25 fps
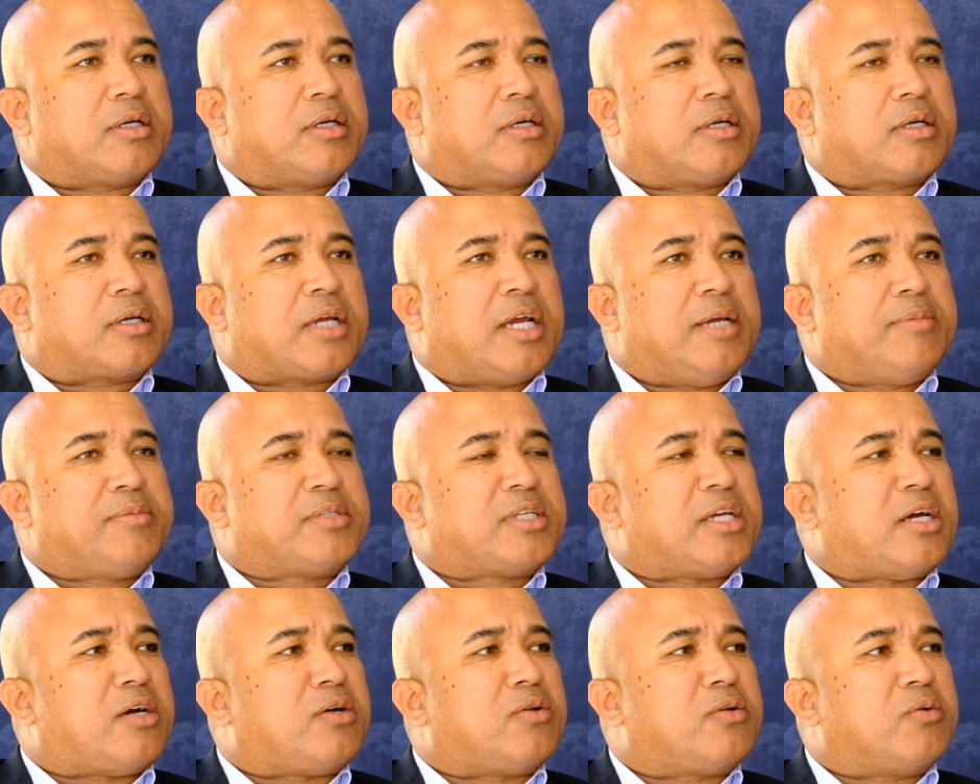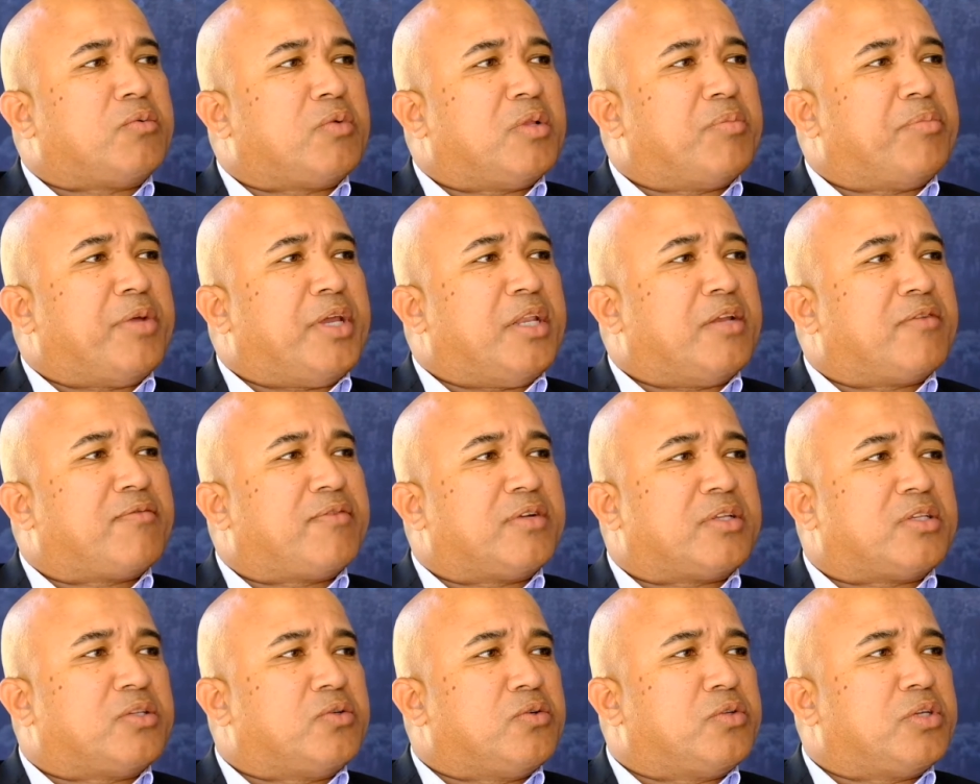Cape Town will
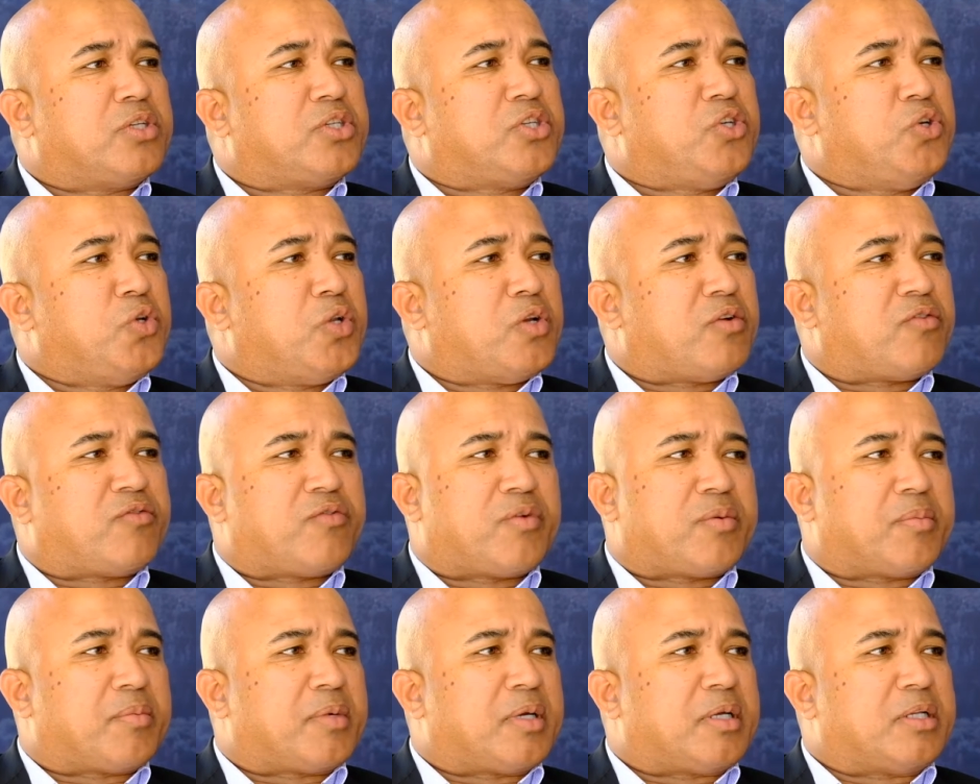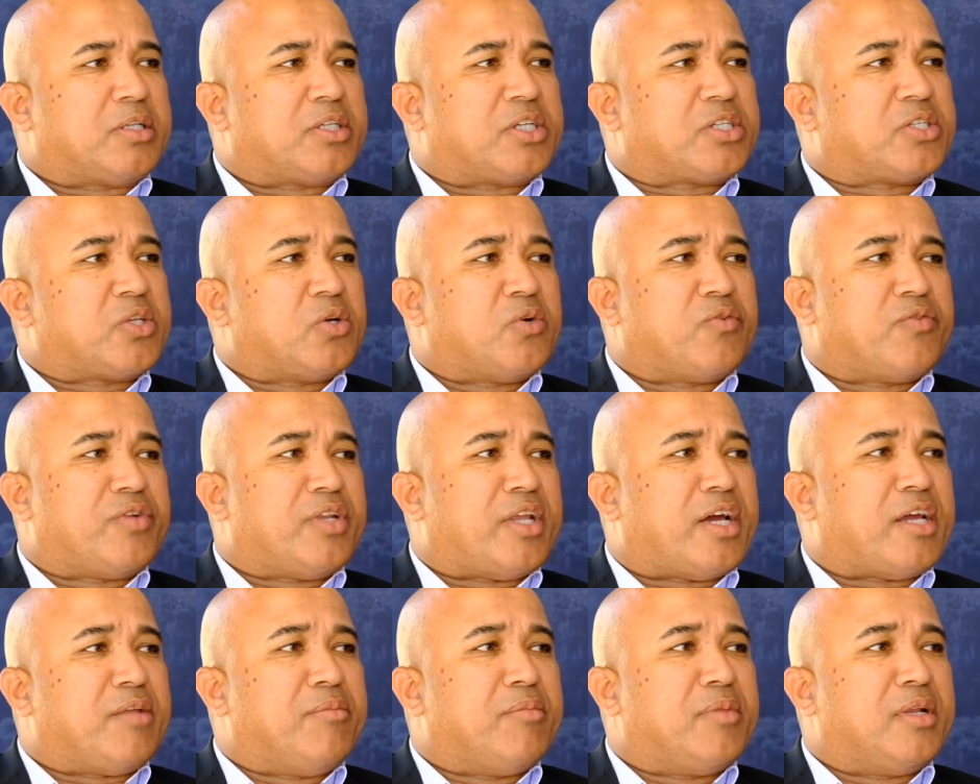benefit to the tune of just over
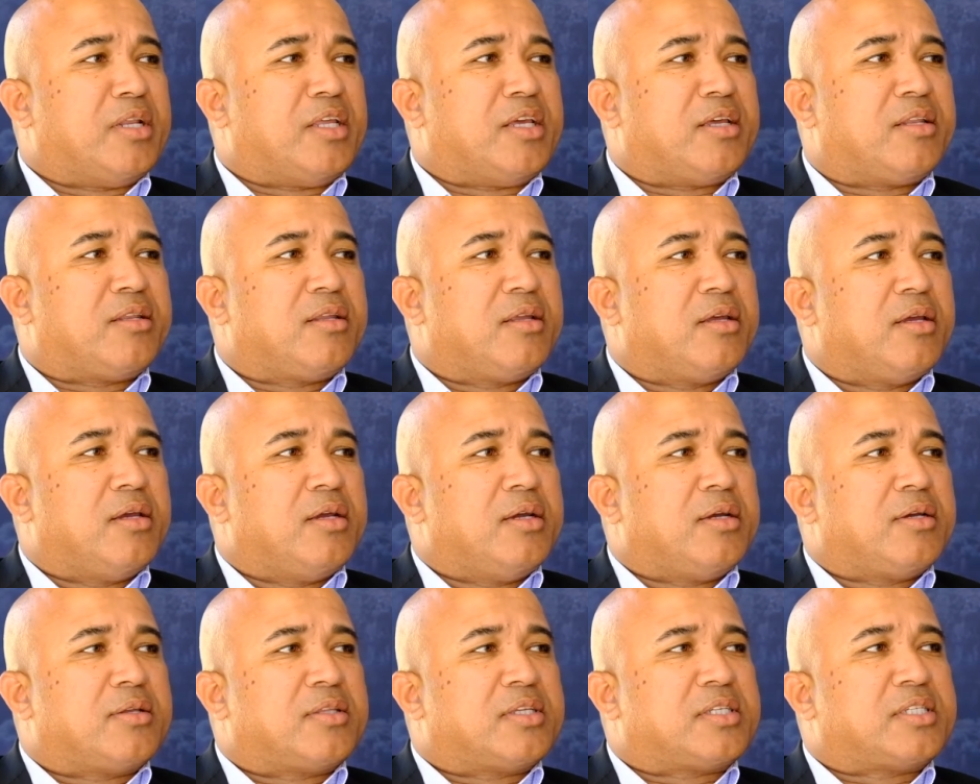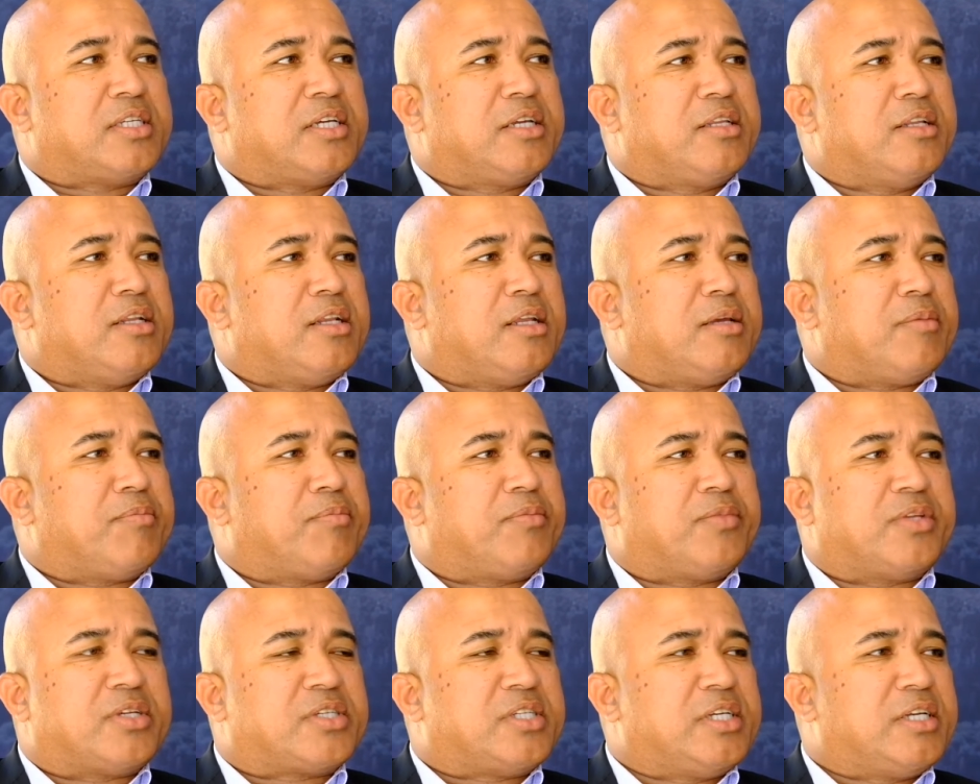9 billion. The
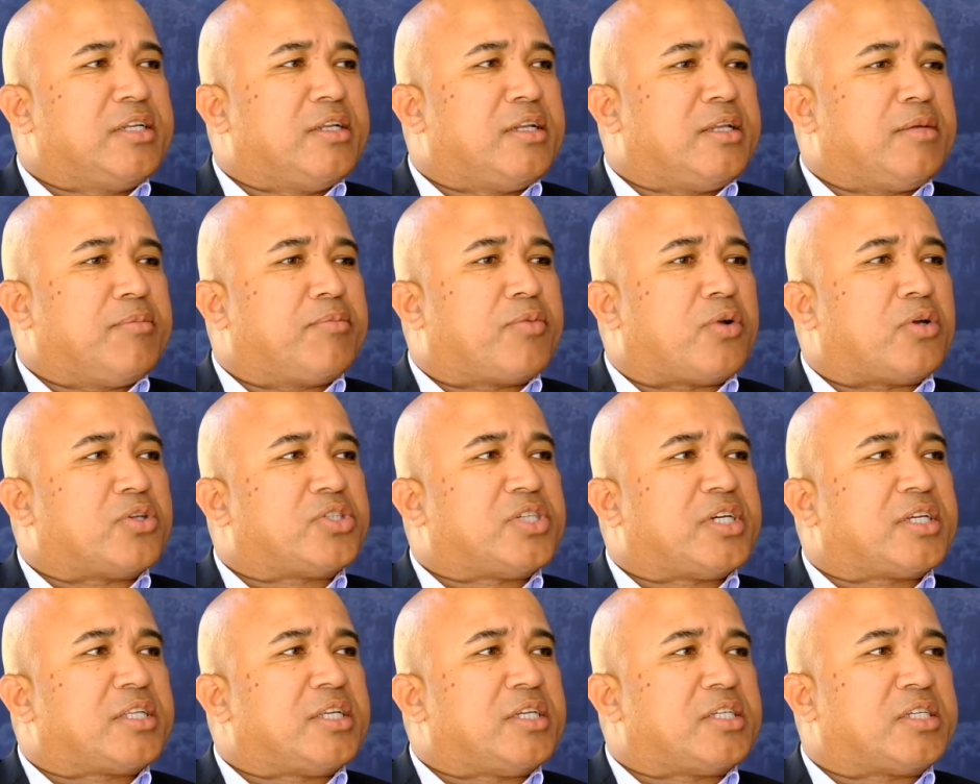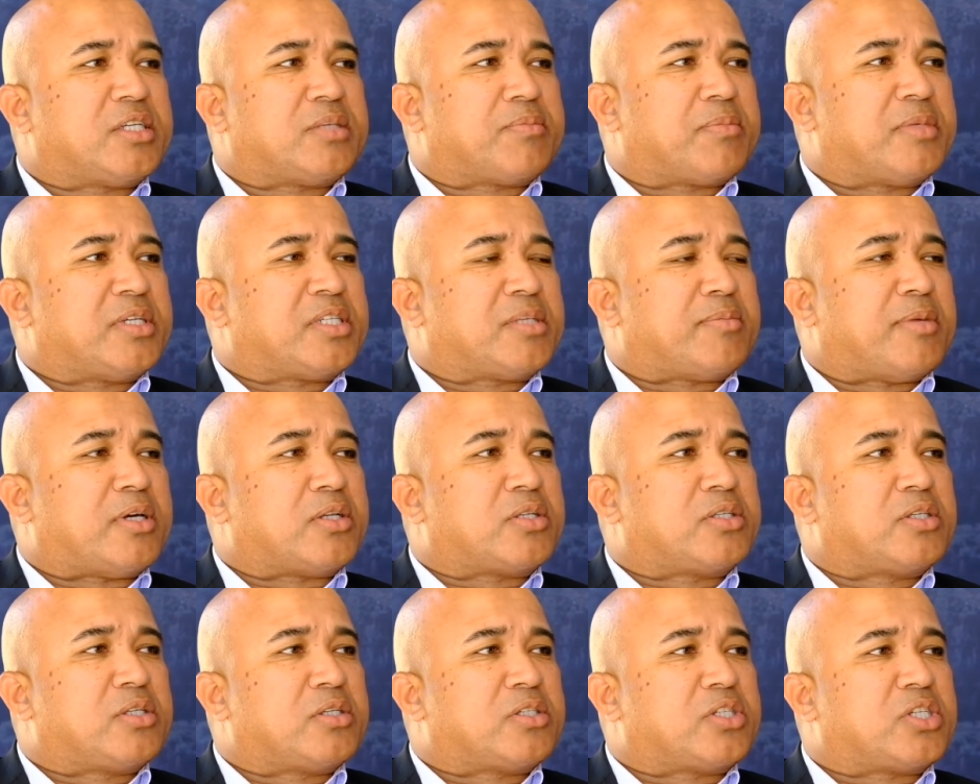signalling project is
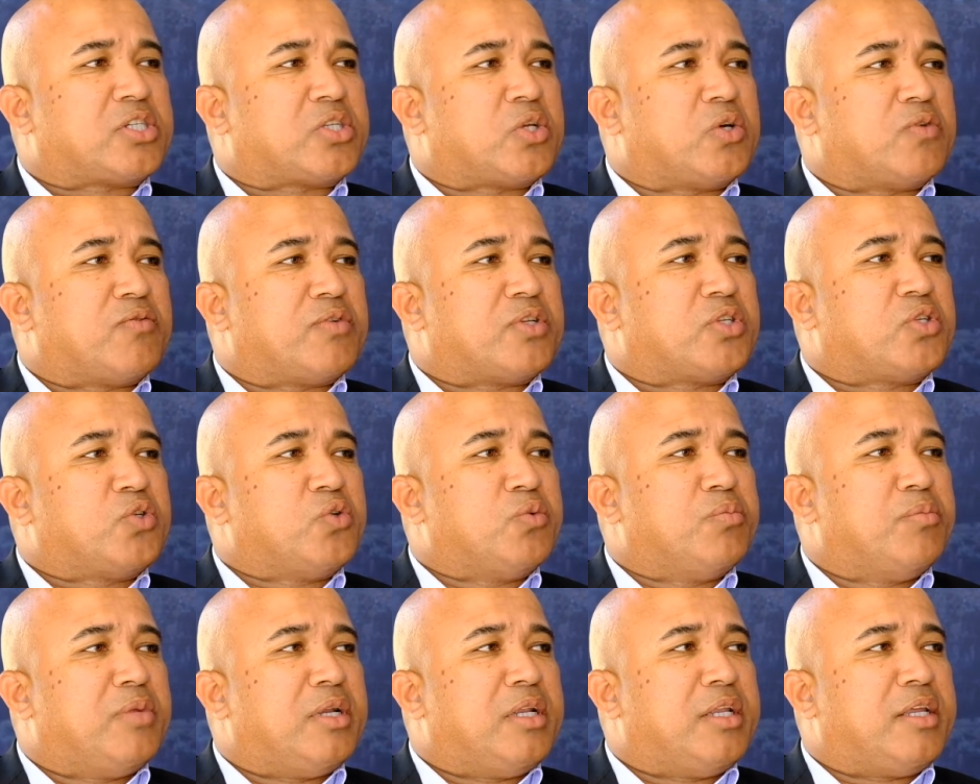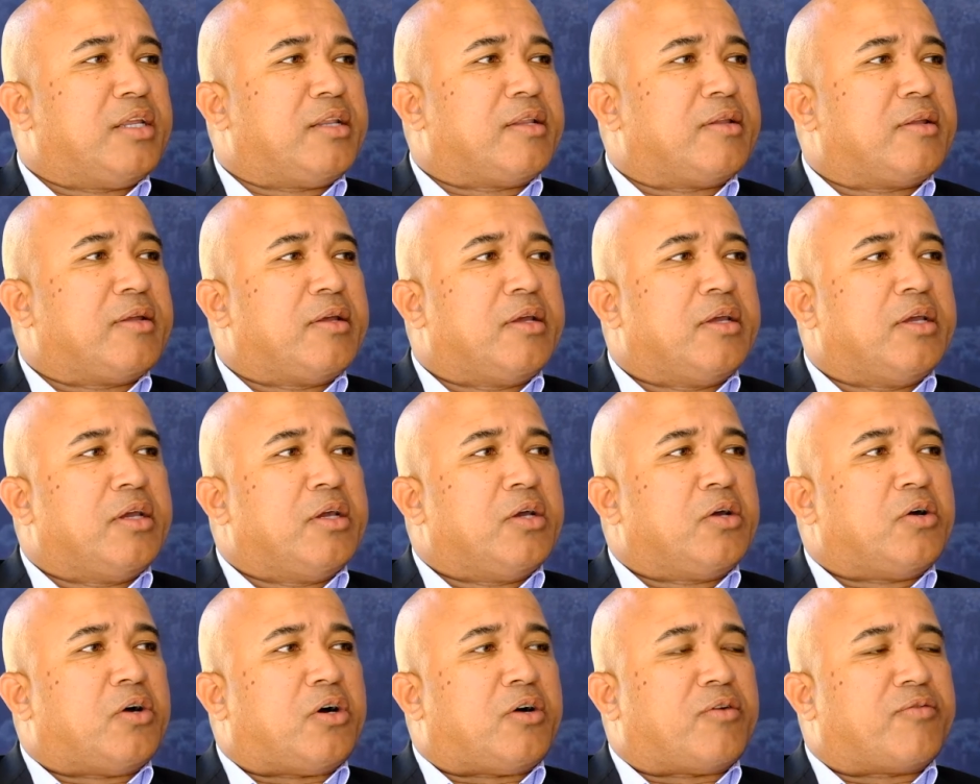about just over 2 billion
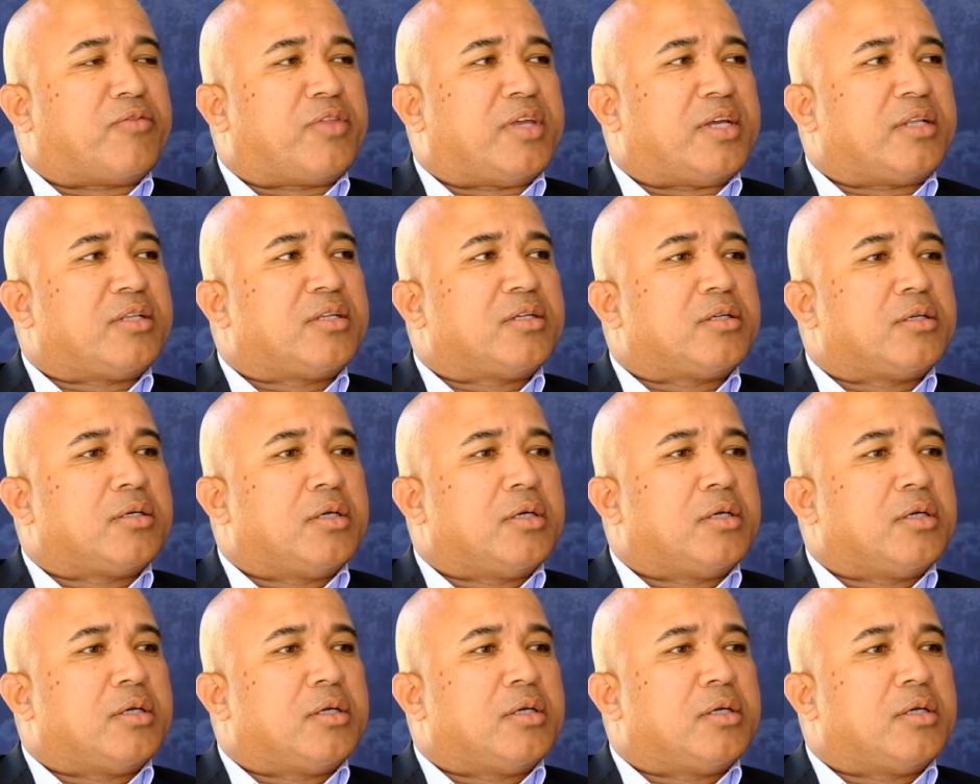of that.